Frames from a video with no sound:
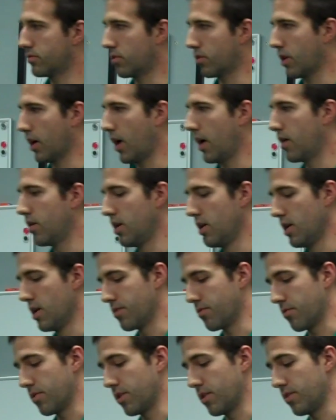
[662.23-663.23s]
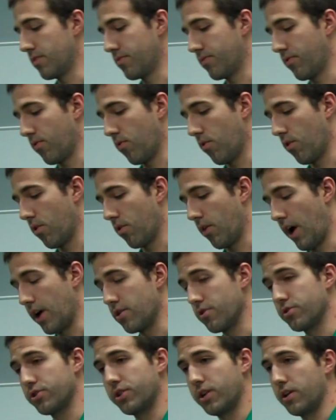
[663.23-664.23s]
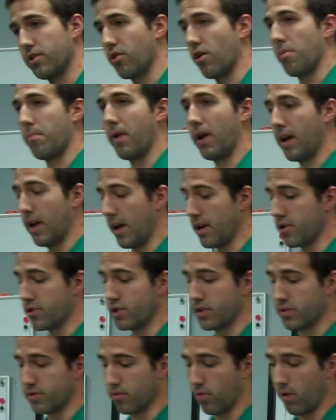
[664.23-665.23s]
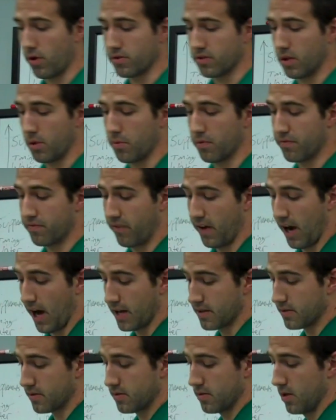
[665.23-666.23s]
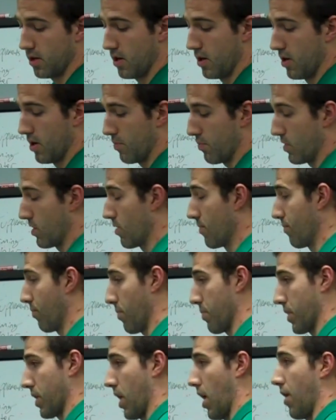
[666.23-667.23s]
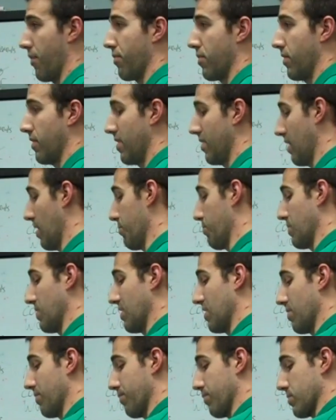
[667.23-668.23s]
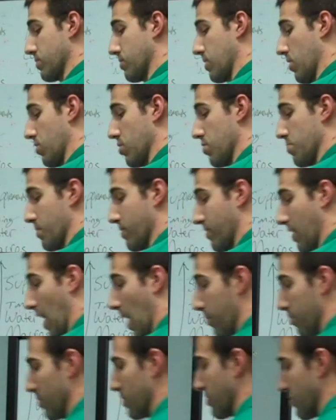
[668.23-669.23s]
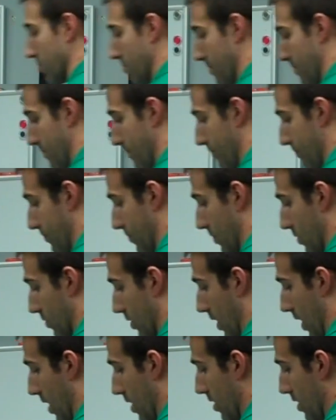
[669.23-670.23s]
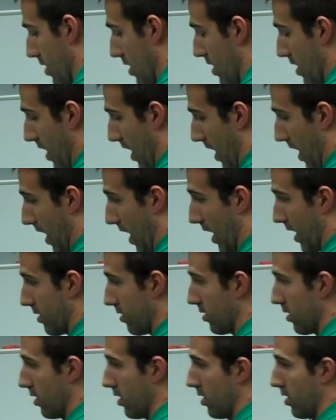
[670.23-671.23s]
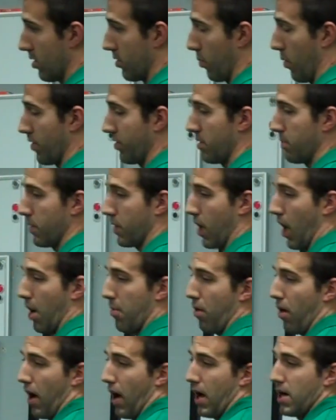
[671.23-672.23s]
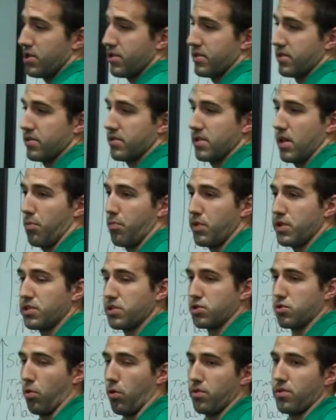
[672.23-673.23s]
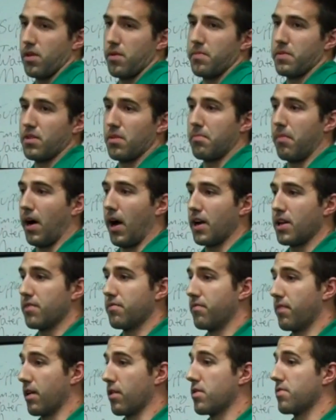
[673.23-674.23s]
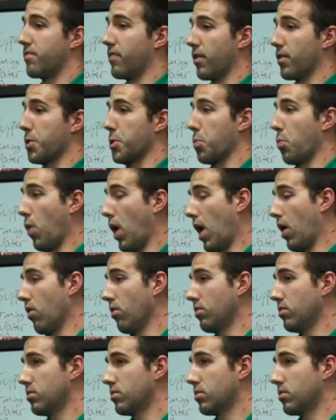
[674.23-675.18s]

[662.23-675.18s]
okay? They're needed for energy, they're a main energy source along with fats. We need them for recovery, and we need them for cellular metabolism, okay? And one thing with carbohydrates is that we store them in the body very, very well